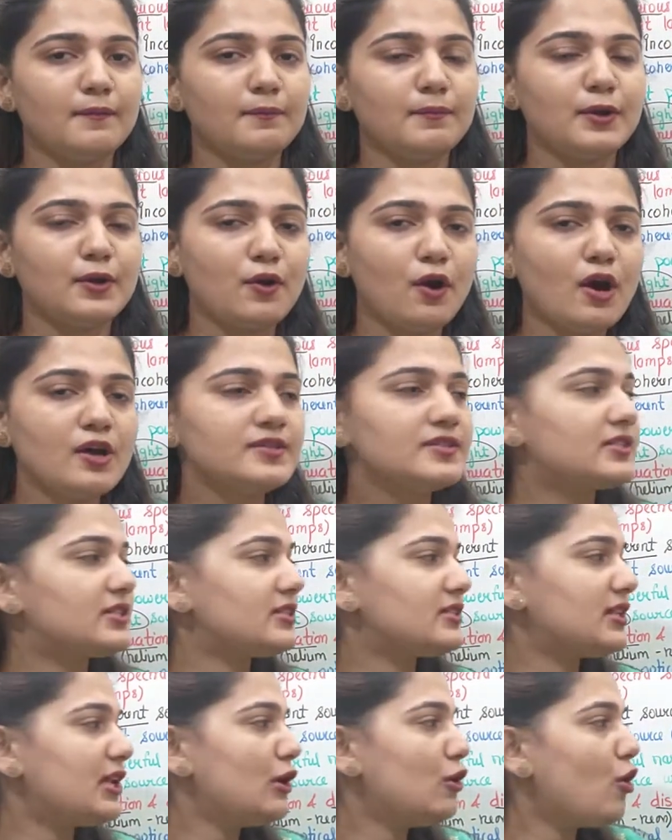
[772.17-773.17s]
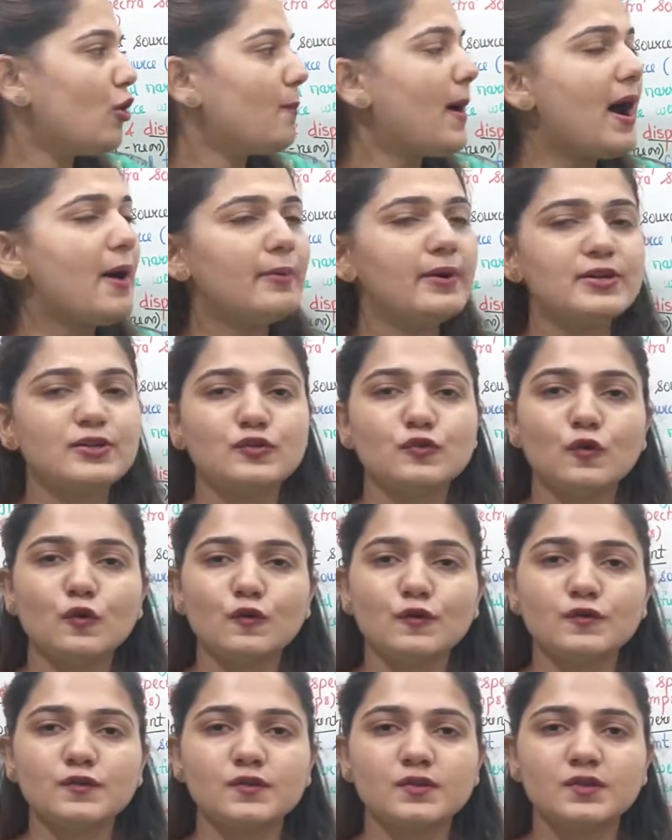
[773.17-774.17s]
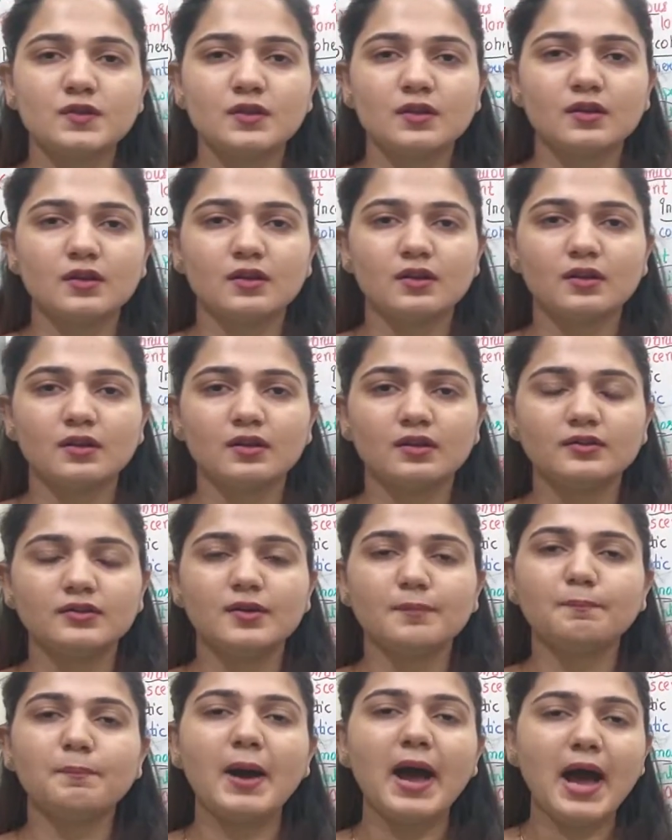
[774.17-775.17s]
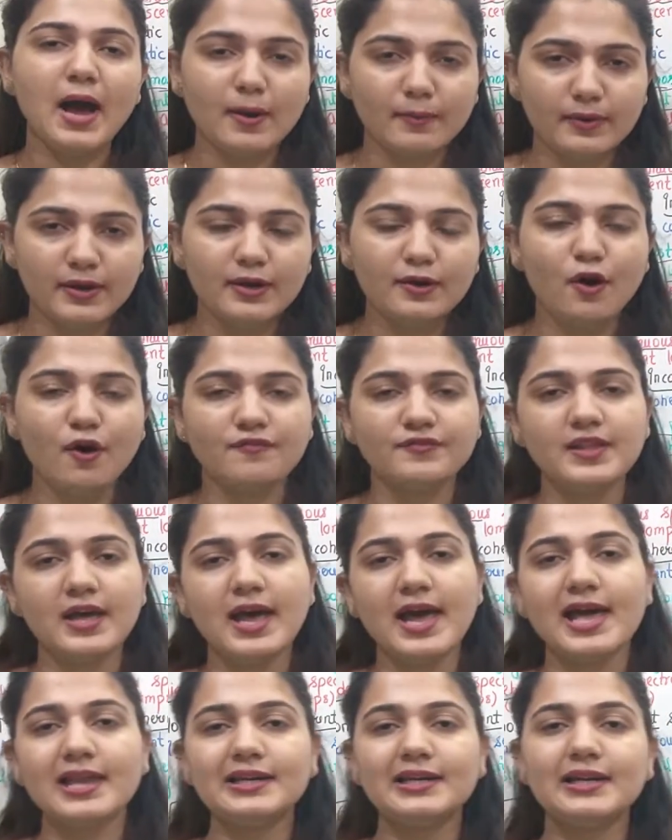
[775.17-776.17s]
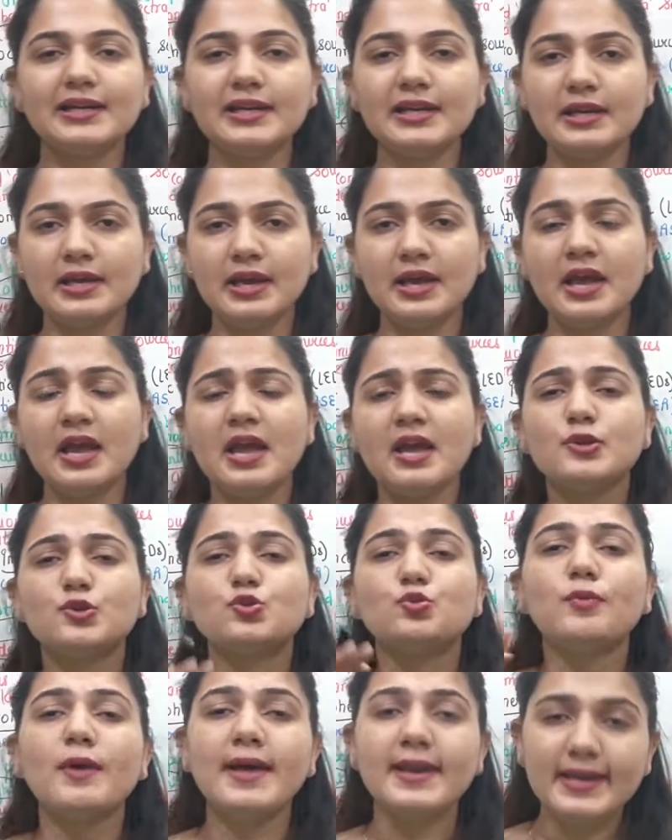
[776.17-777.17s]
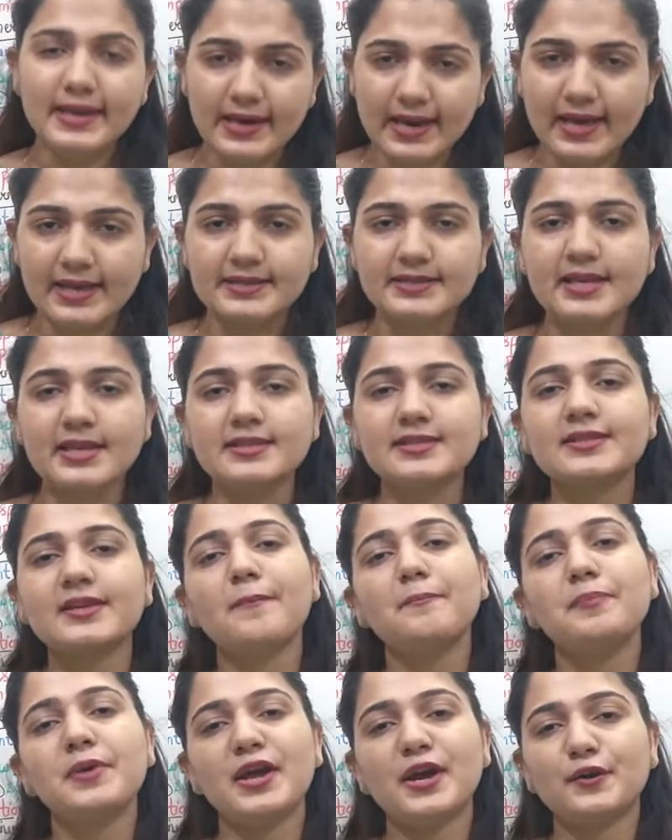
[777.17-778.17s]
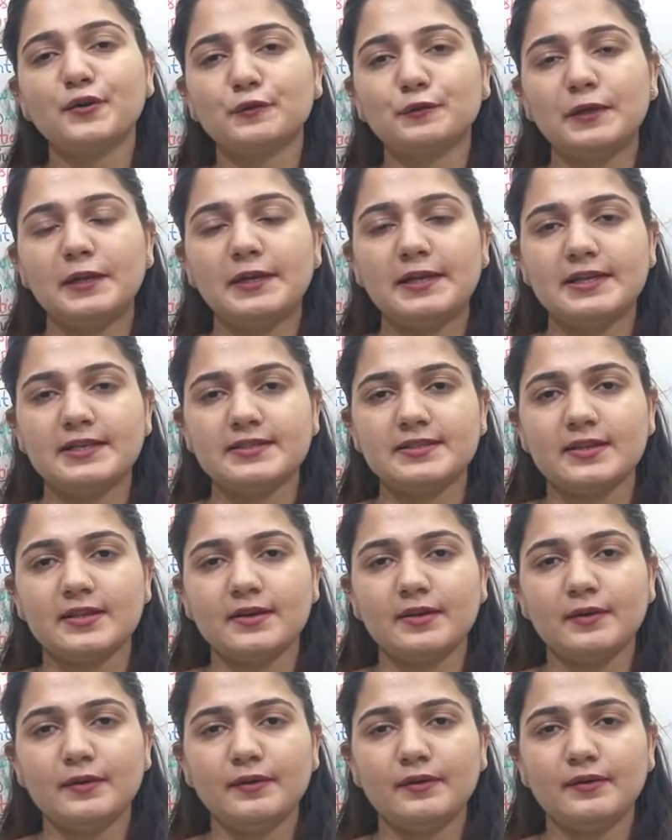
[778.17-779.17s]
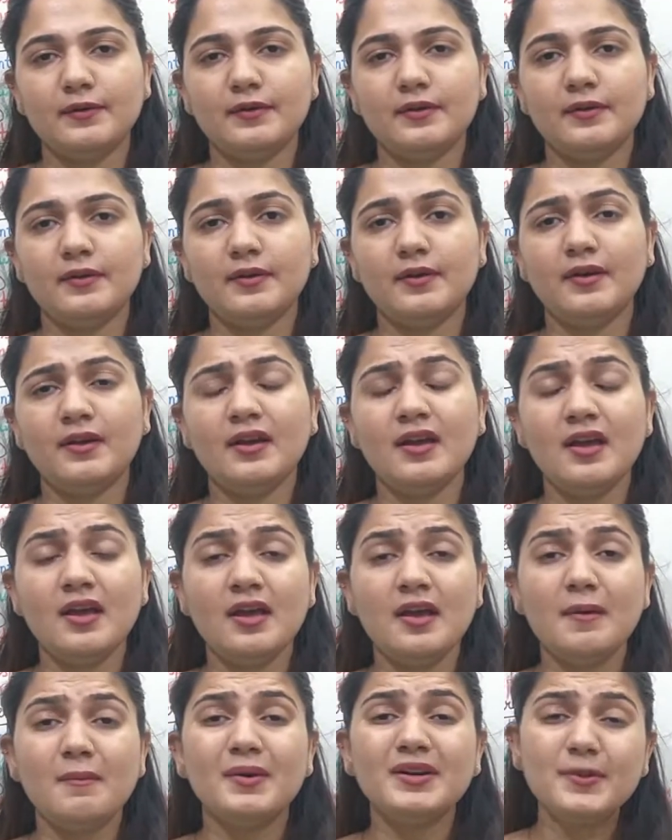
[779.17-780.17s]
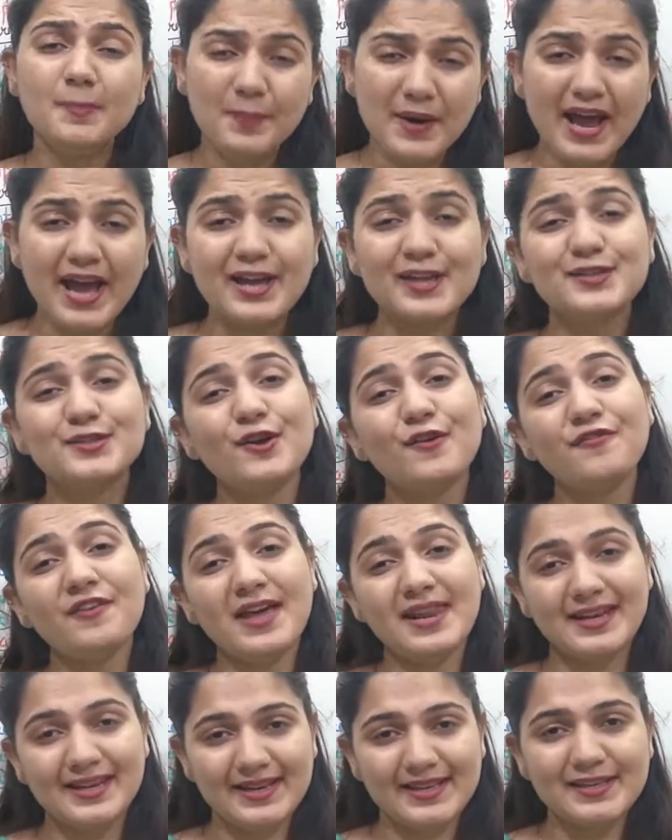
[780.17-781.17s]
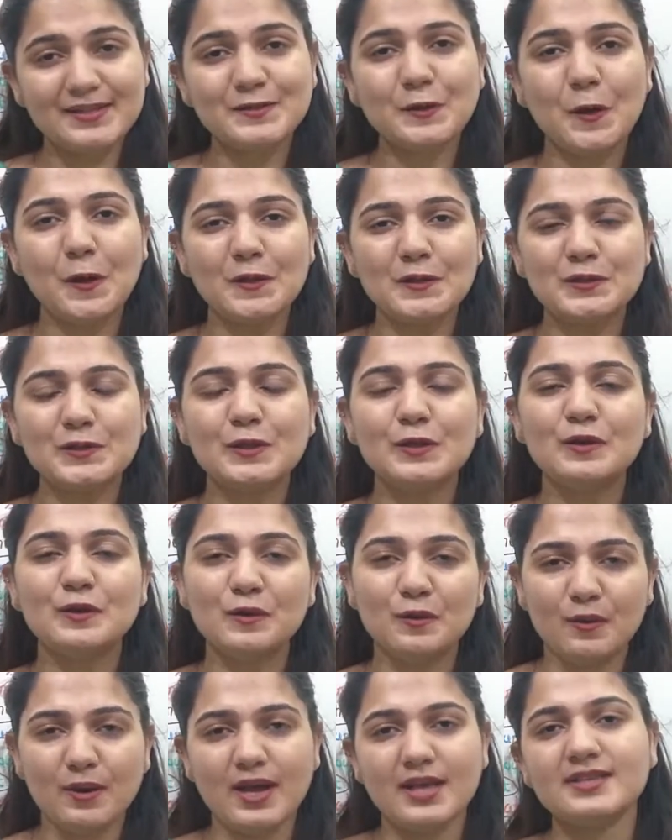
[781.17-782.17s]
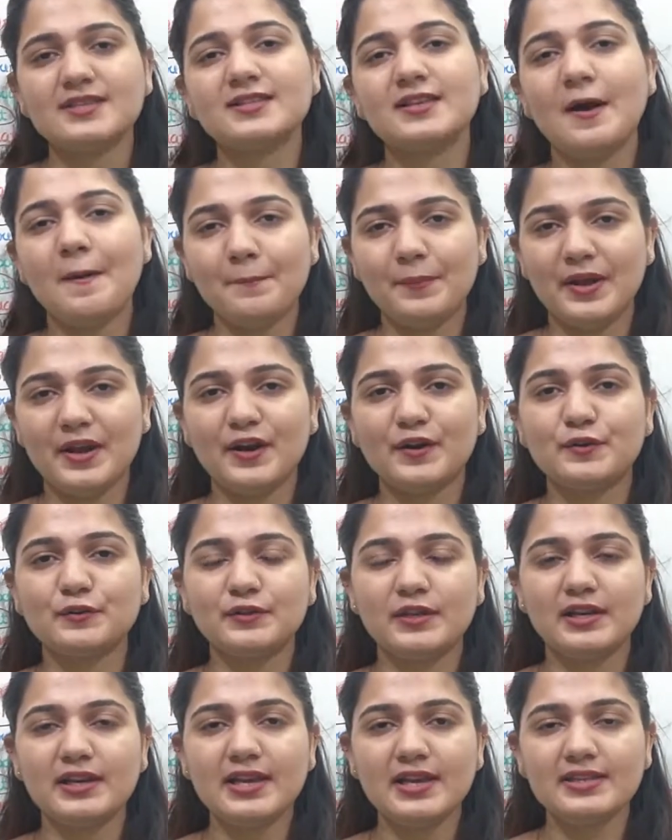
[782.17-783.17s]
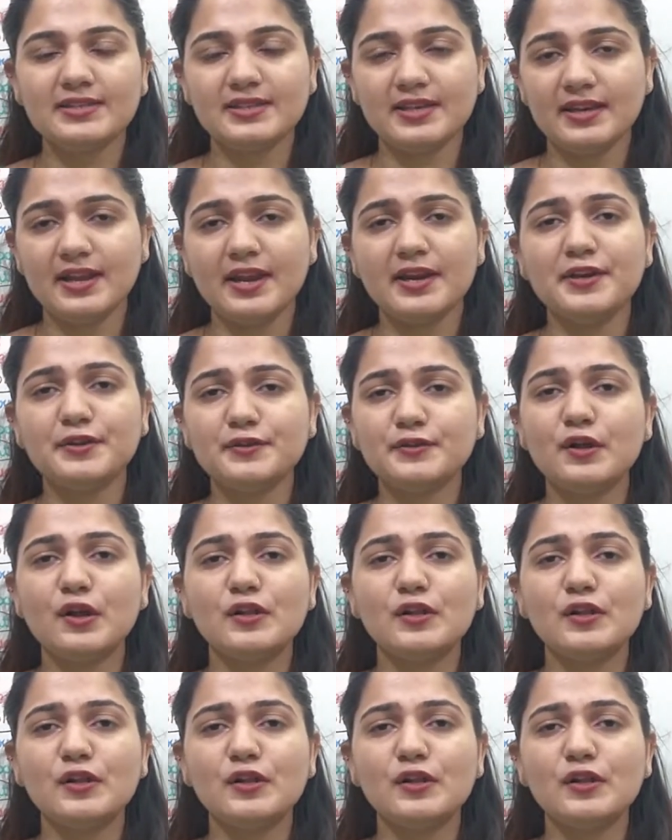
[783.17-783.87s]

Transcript: because it is a low power source. The power of the LED is very less as compared to the laser. But the price of LED is also low as compared to the laser, and it is